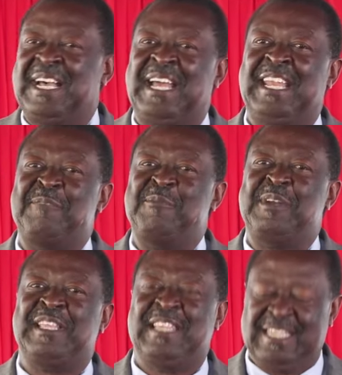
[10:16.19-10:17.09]
And I
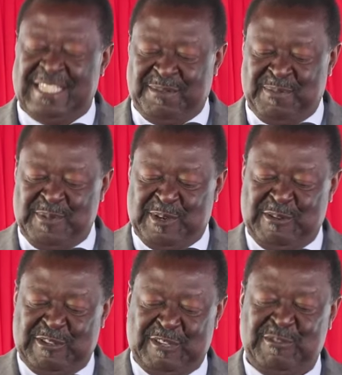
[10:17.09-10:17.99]
bring that up
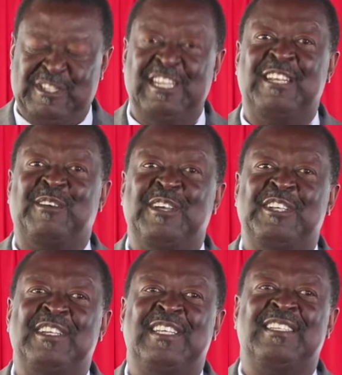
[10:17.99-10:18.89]
because he was an
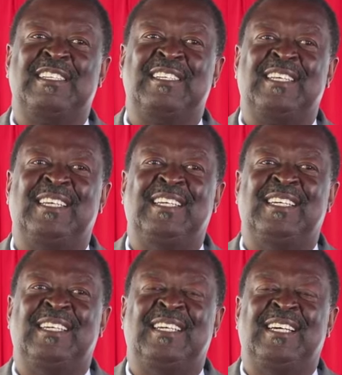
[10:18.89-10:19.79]
educationist.
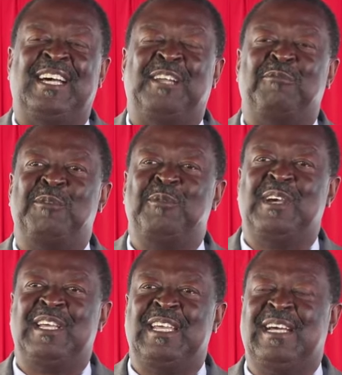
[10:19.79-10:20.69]
And when we
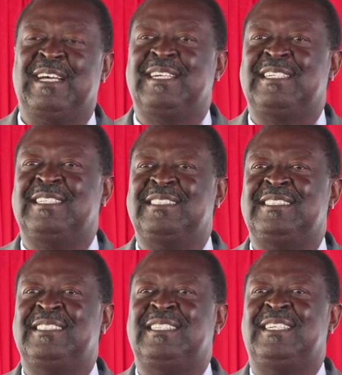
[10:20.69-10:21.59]
were young,
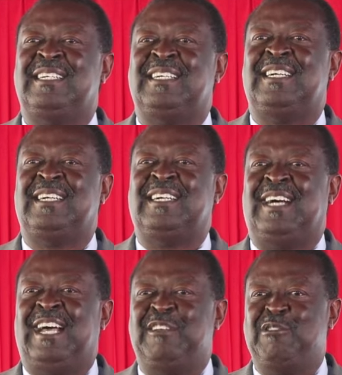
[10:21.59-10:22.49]

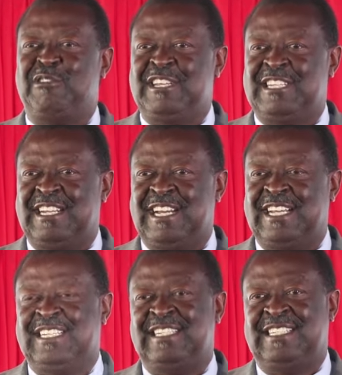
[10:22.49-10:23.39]
I know he
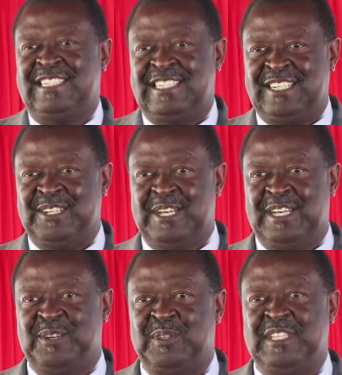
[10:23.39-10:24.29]
interacted
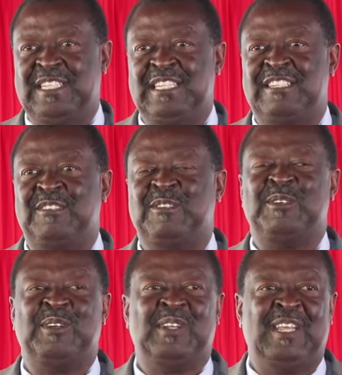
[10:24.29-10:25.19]
with this
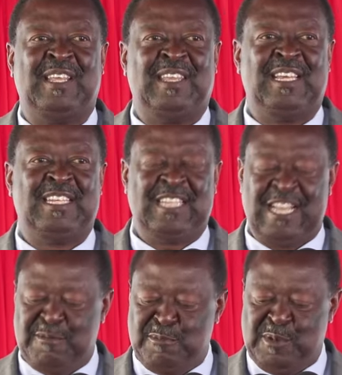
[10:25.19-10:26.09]
institution at that
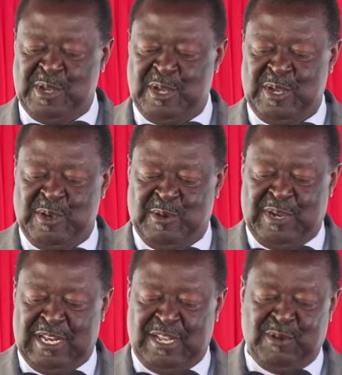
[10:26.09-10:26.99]
time
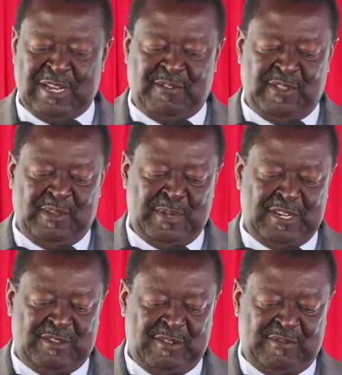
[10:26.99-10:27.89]
while he worked for the
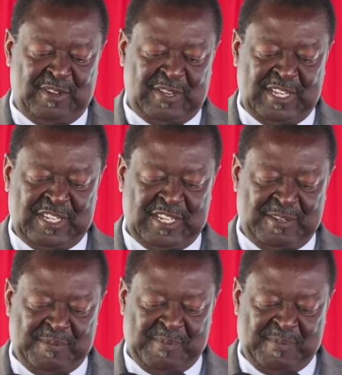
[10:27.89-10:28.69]
Ministry of Education.